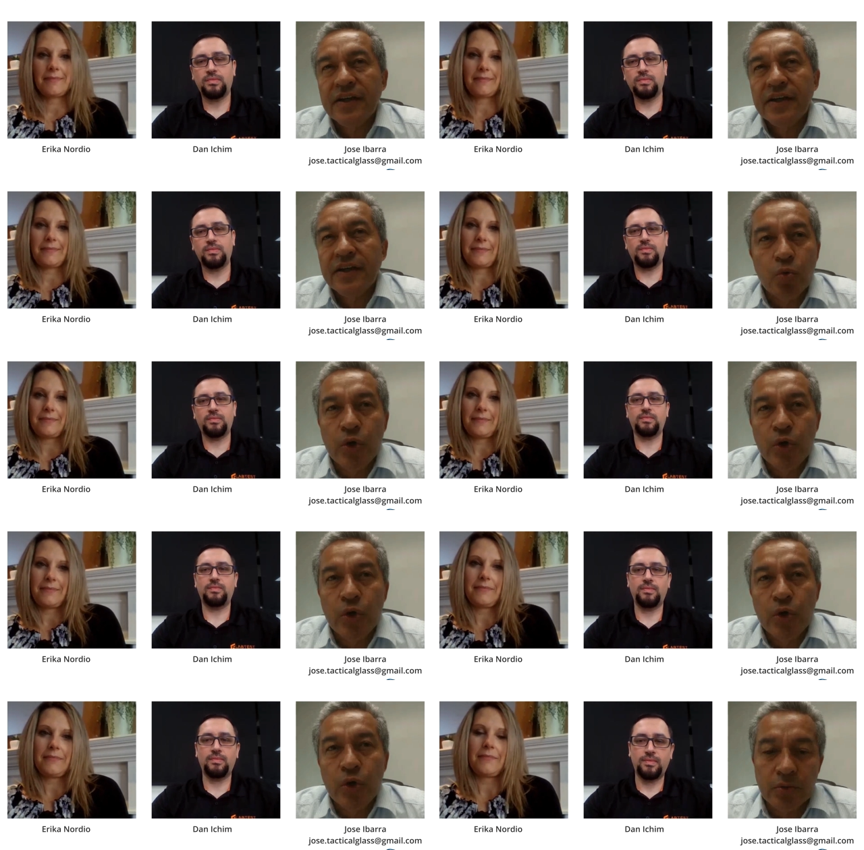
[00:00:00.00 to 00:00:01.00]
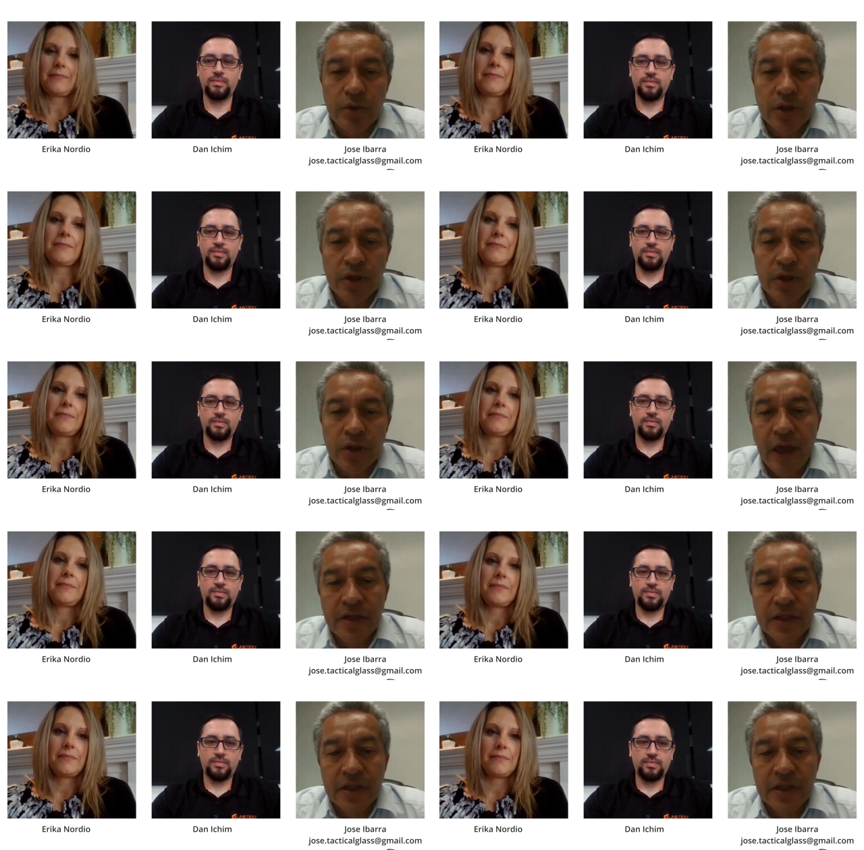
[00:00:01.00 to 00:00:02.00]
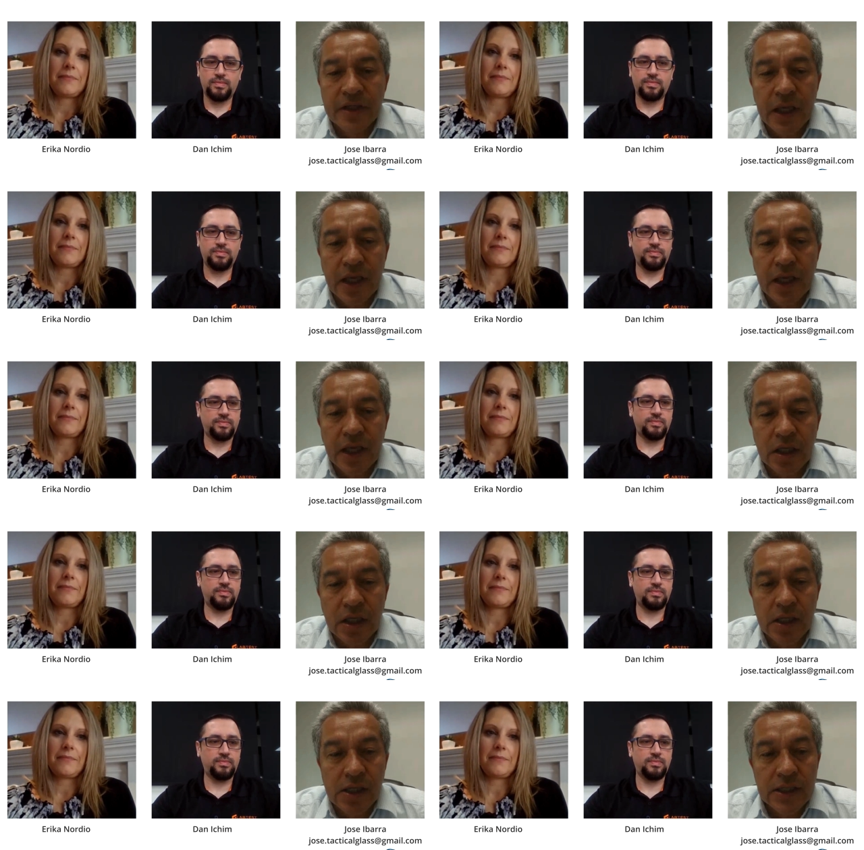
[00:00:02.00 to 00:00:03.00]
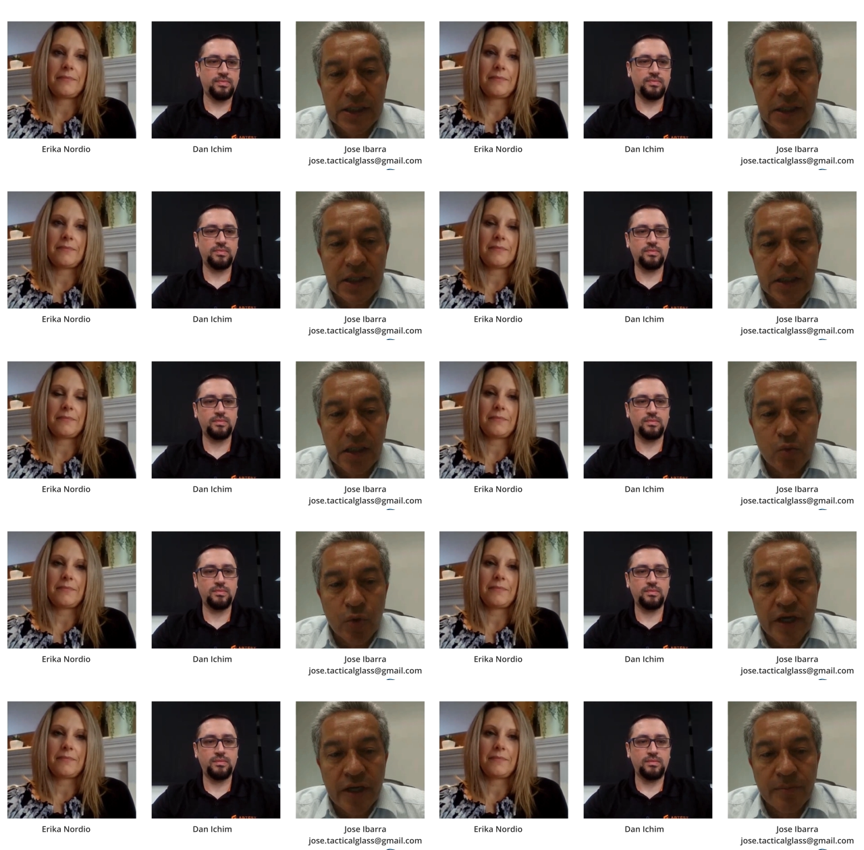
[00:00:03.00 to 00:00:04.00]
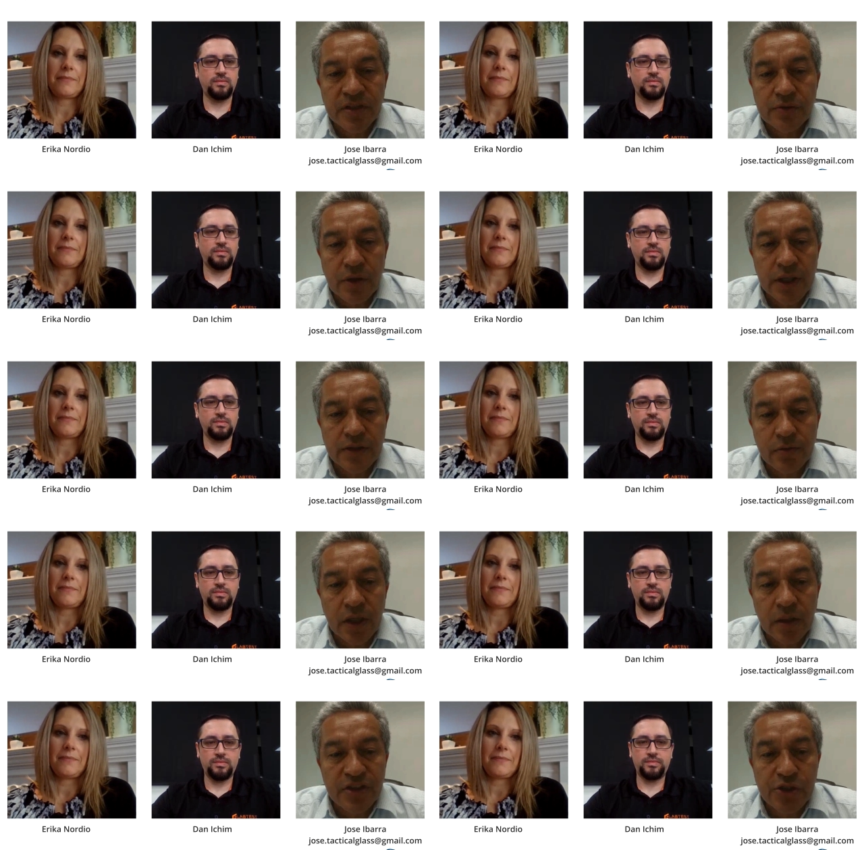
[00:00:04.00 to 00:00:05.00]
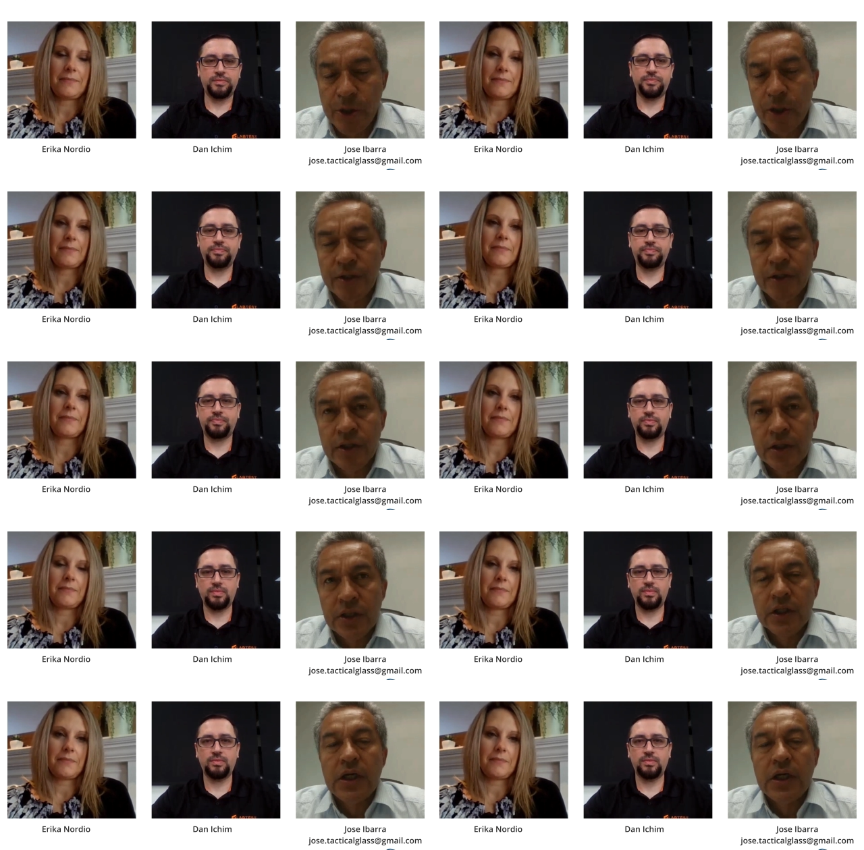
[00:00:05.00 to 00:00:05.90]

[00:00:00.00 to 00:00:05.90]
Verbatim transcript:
Speaker 1: the kind of team that we are. We are a family, and uh, uh, we have been trying to help each other.